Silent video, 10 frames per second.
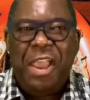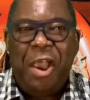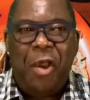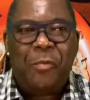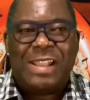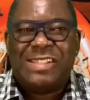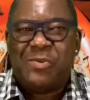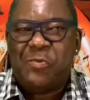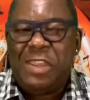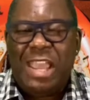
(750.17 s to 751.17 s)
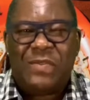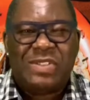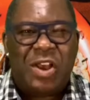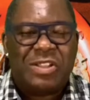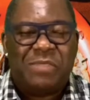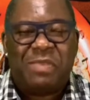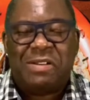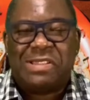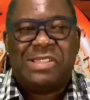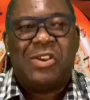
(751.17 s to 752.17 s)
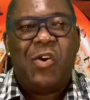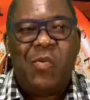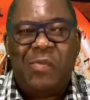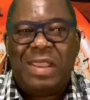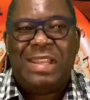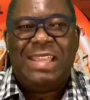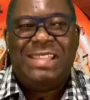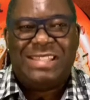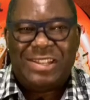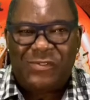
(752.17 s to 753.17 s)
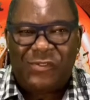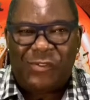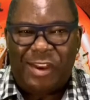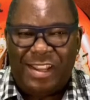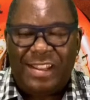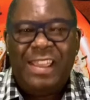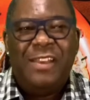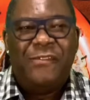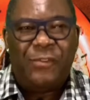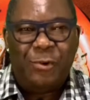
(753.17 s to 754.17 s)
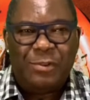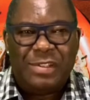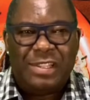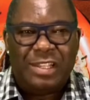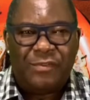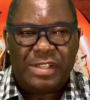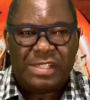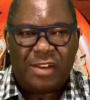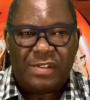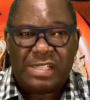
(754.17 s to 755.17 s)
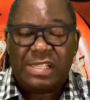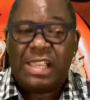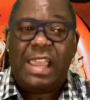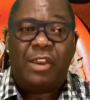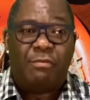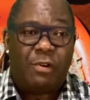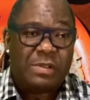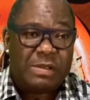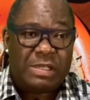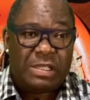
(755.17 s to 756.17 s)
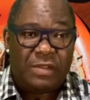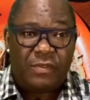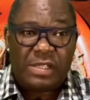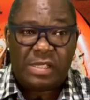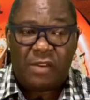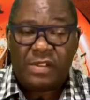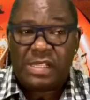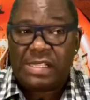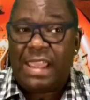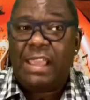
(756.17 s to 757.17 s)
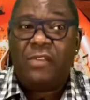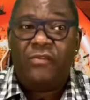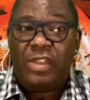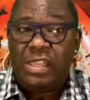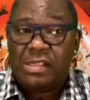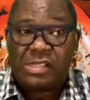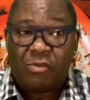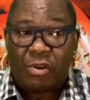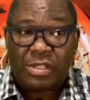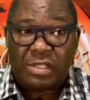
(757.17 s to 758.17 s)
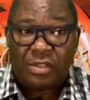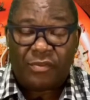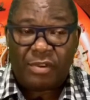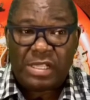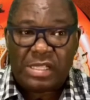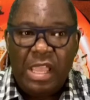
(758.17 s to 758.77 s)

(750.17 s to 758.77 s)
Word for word: All right, so we have talked about so many different food delivery services and grocery delivery services and convenience store deliveries.